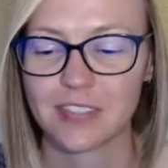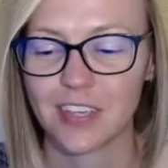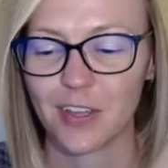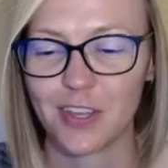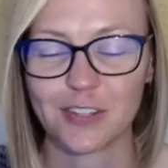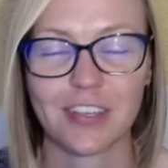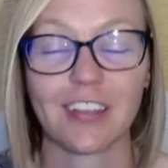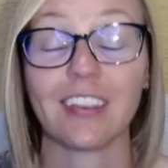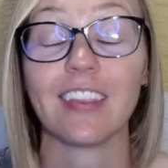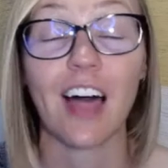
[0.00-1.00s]
so there's a
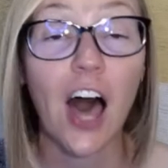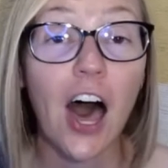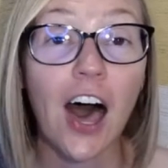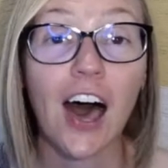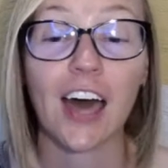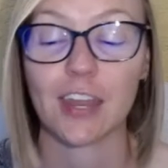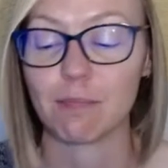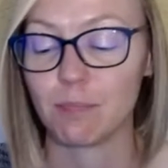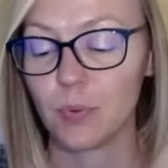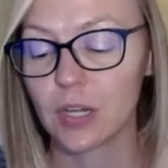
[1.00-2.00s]
lot
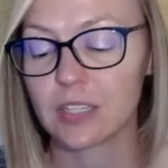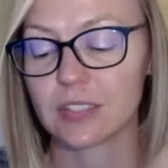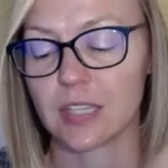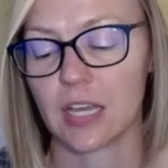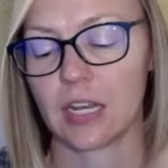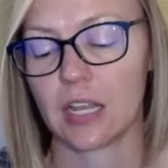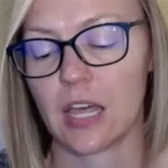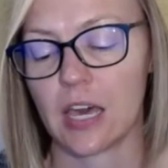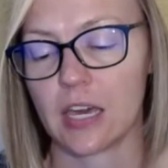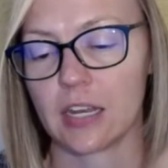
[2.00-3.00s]
of books and a
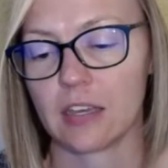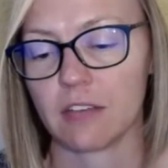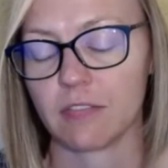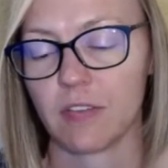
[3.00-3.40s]
lot of